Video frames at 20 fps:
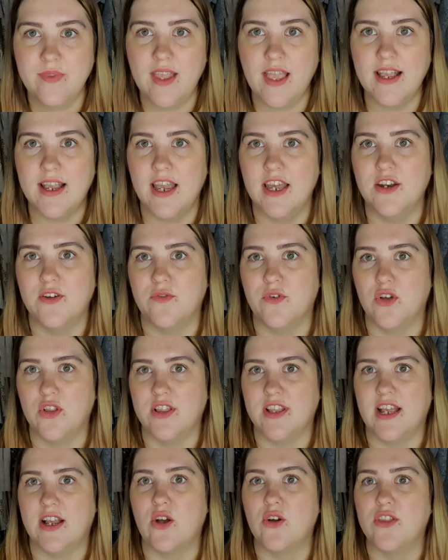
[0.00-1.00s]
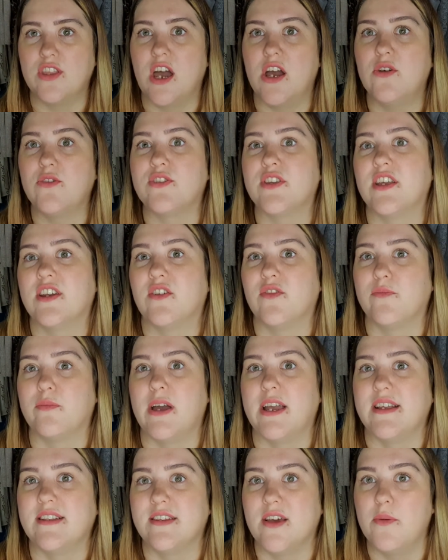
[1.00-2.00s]
kind of like on the outside of
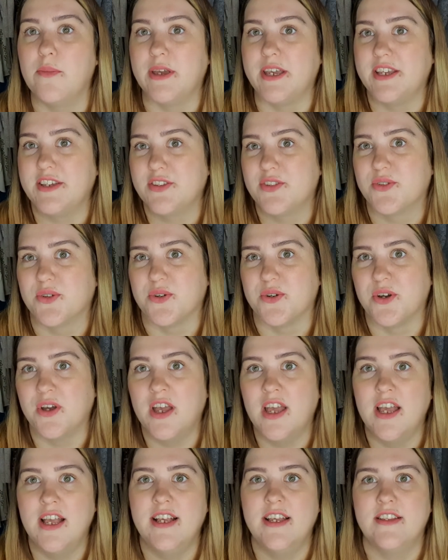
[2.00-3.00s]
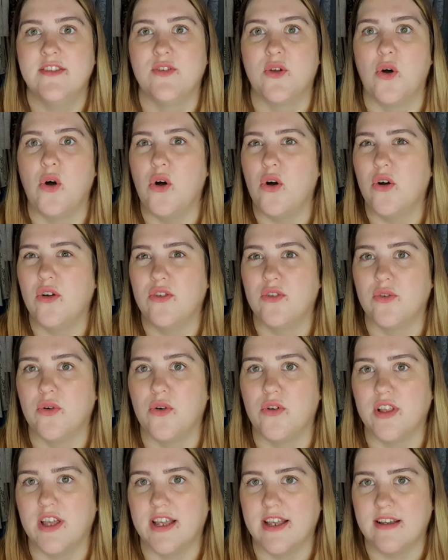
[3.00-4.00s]
my tummy, so not
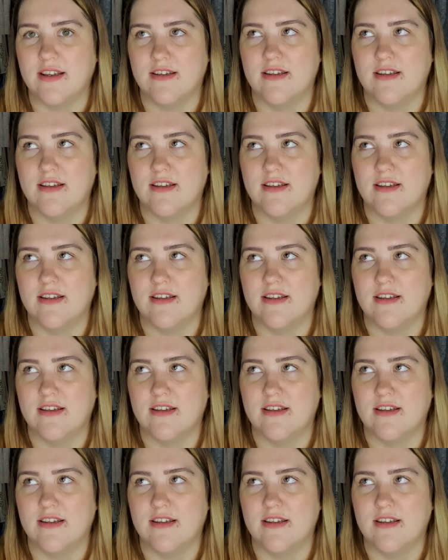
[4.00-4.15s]
like